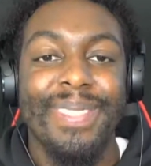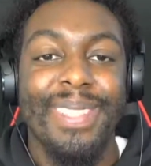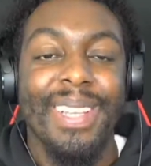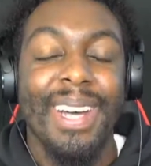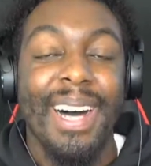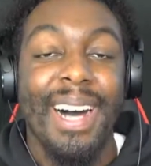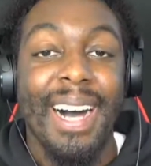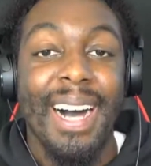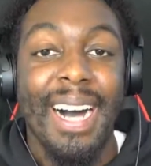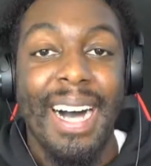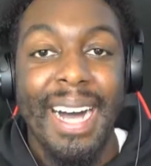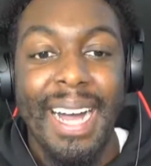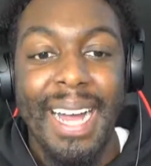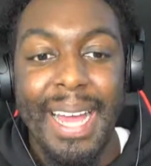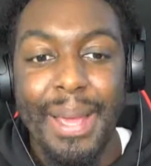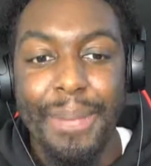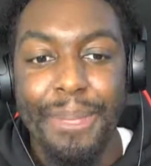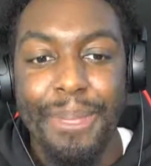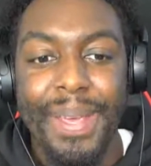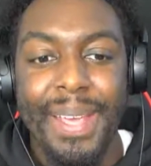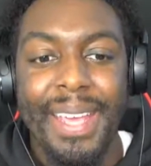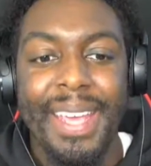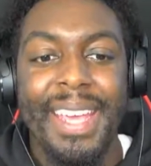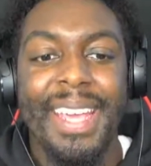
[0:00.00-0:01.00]
The
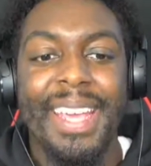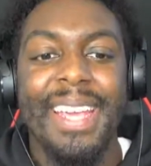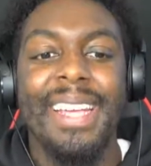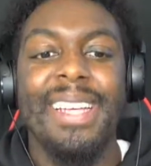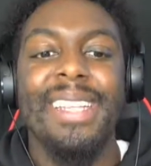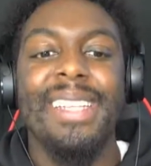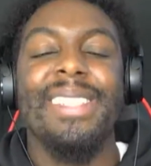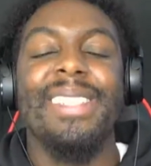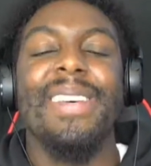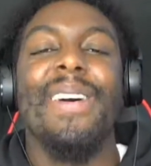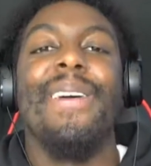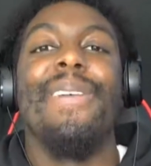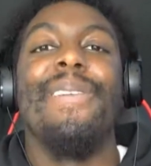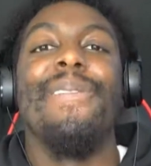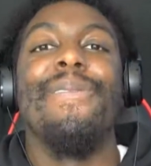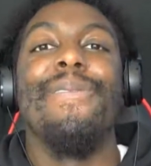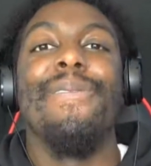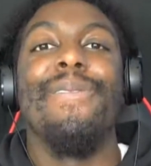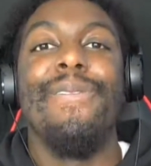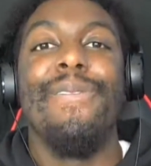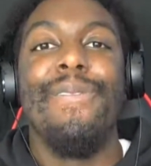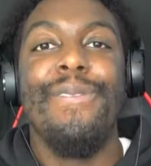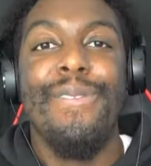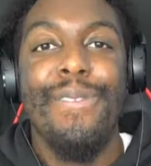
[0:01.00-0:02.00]
hype is
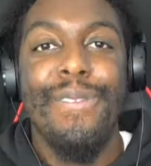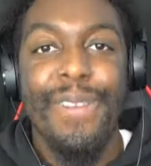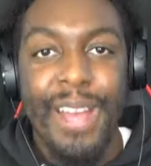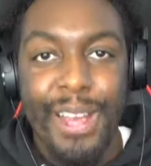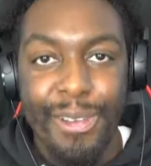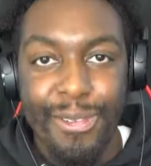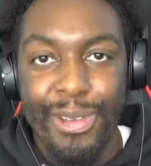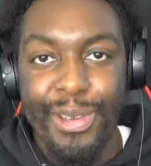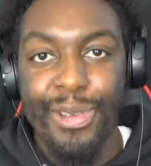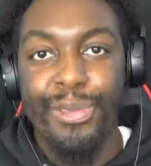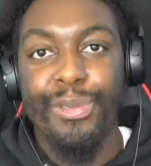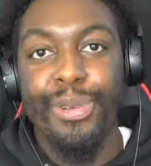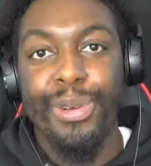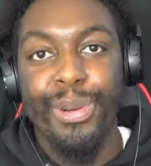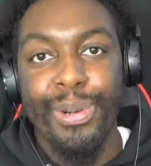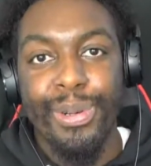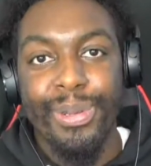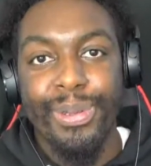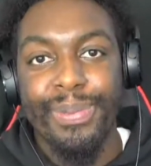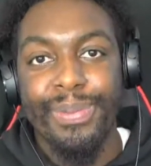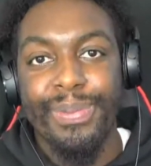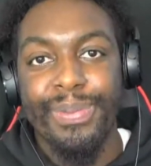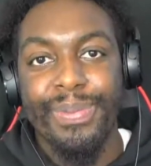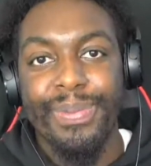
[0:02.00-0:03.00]
very
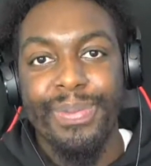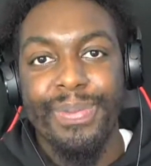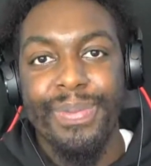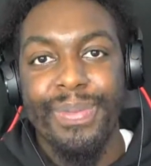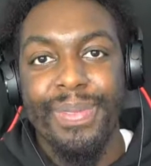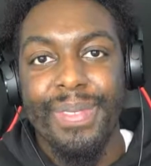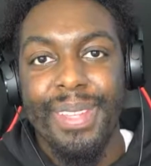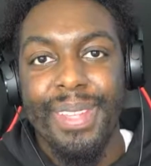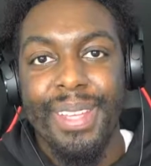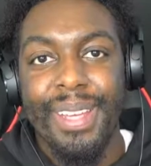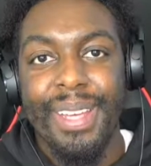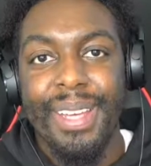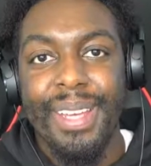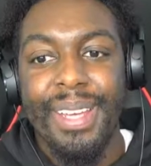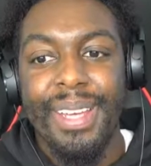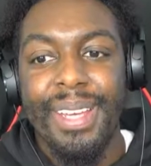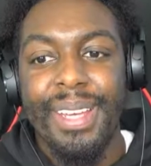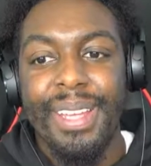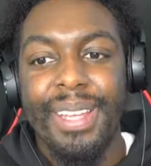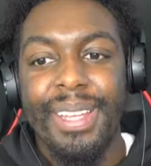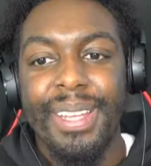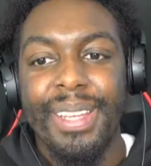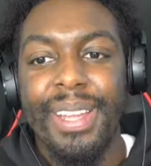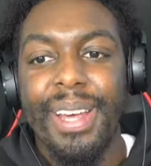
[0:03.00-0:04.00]
real.
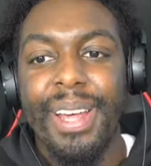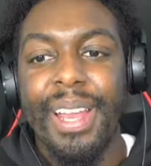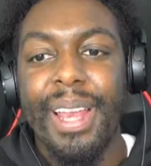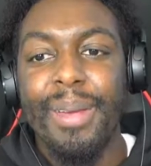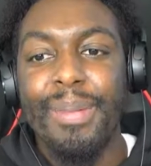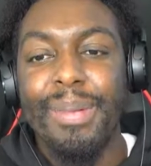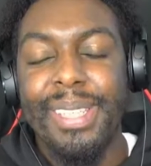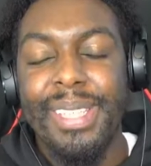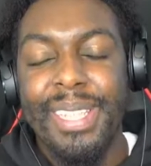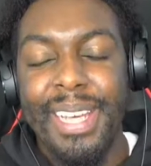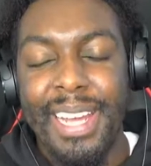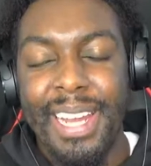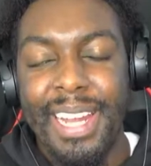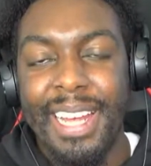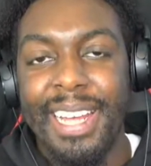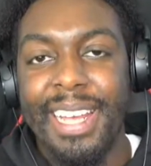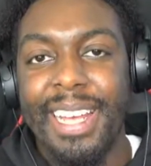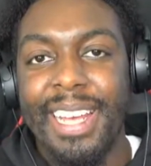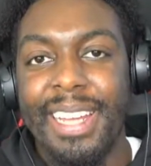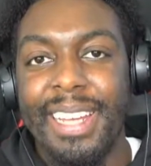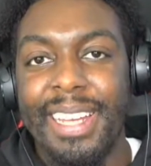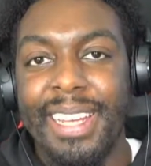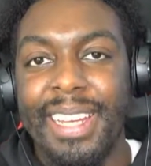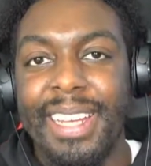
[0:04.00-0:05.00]
Now, let me say that
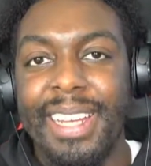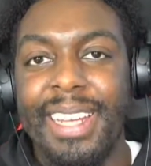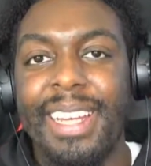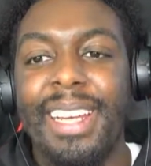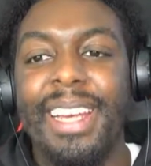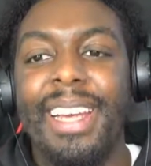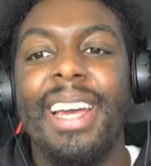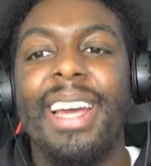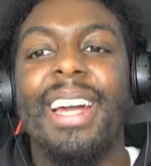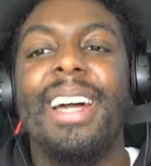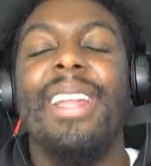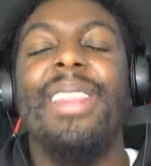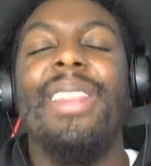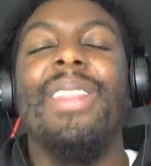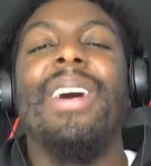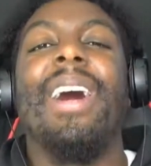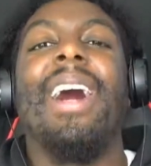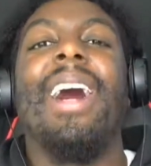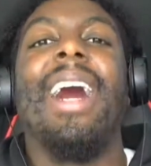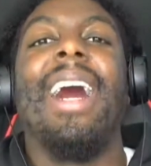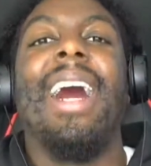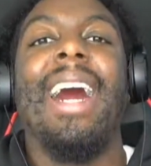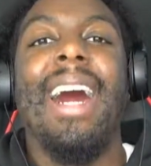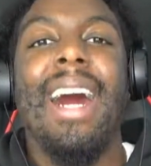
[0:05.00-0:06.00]
again.
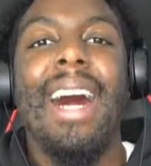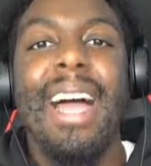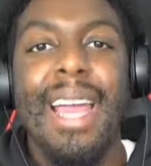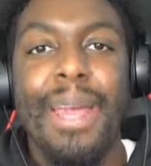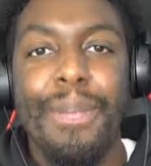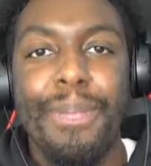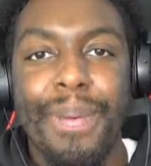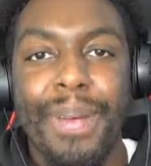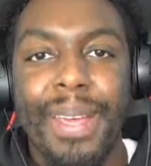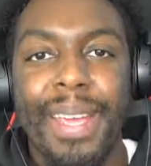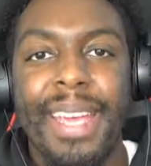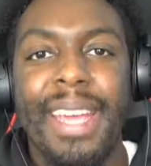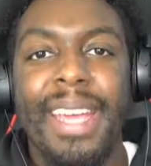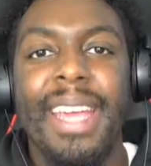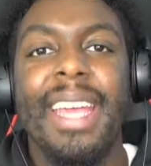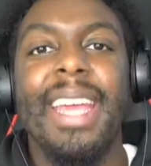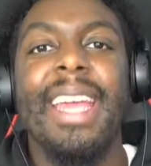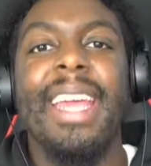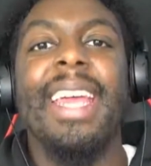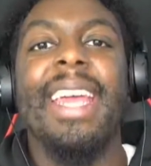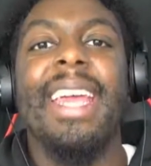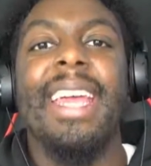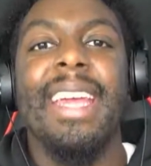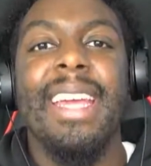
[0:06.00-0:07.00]
The hype
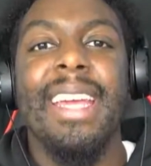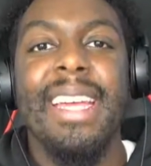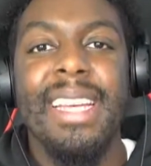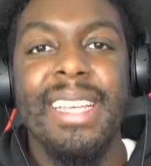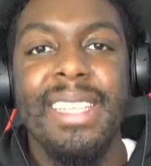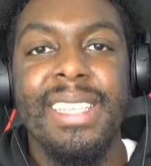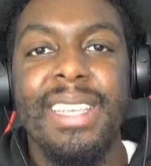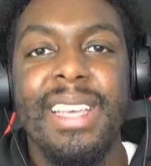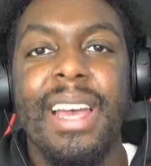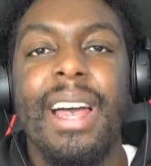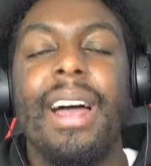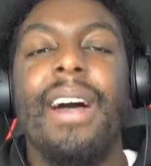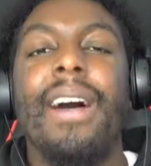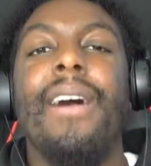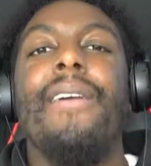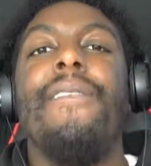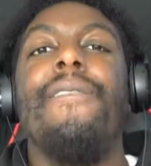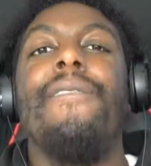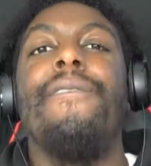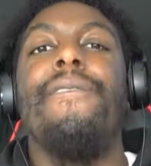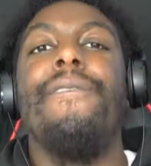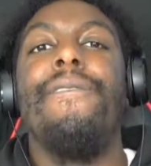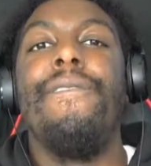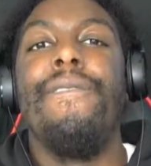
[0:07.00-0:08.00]
is
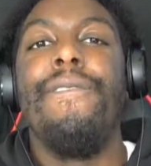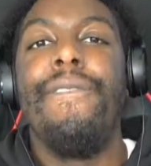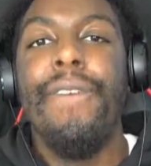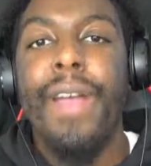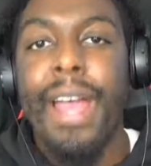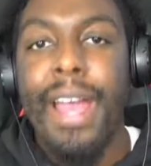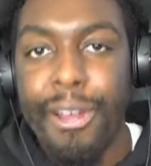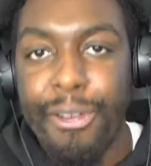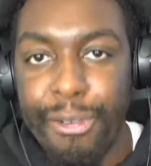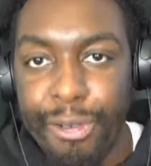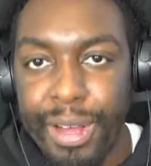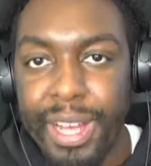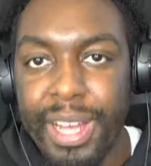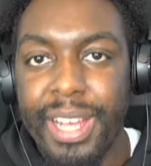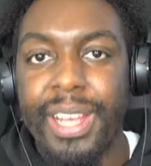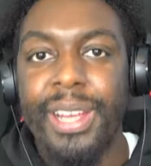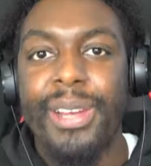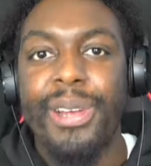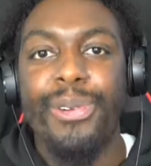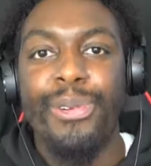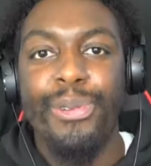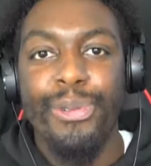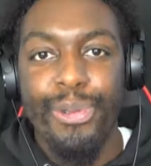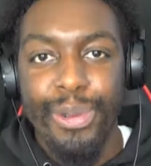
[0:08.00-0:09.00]

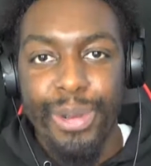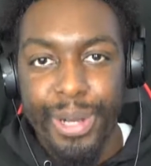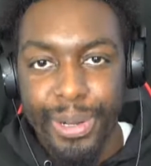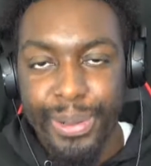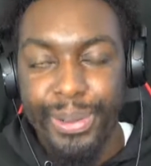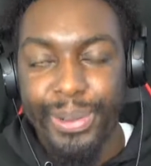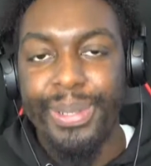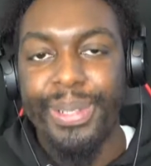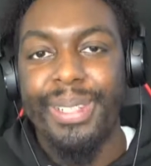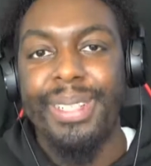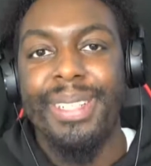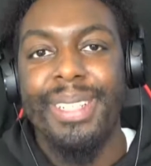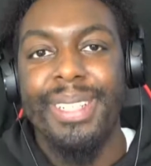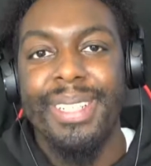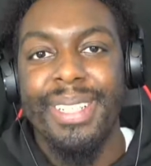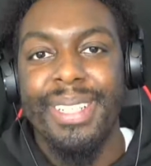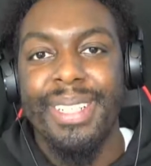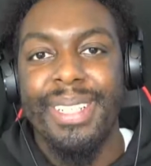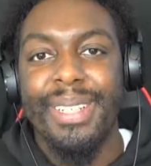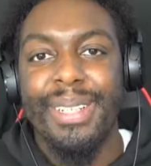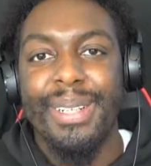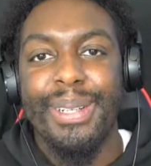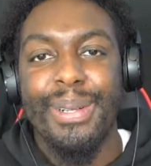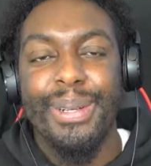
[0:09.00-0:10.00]
very real.
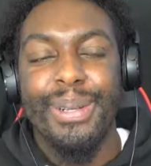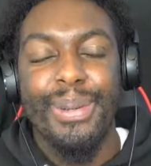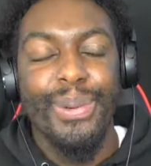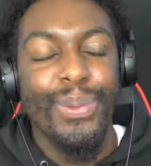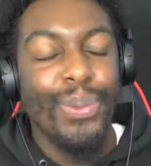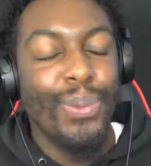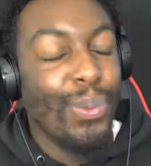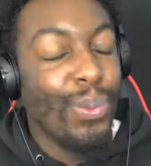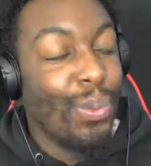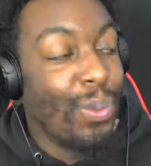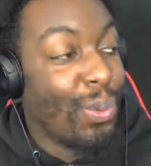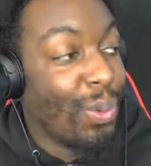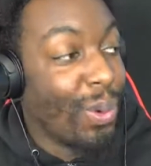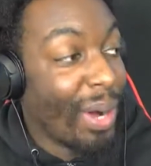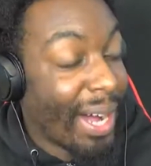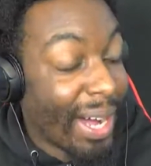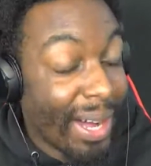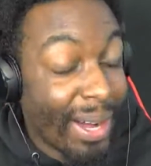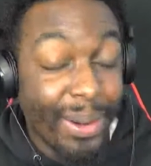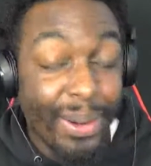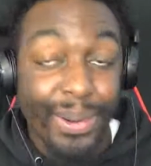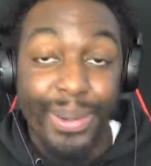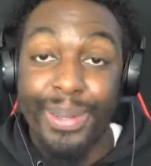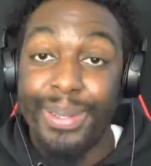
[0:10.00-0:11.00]

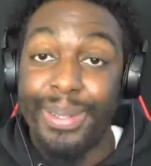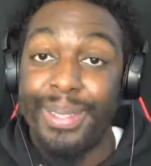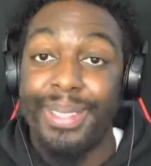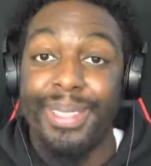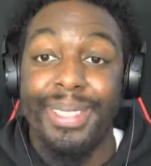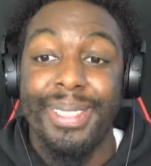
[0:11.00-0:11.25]
Wow.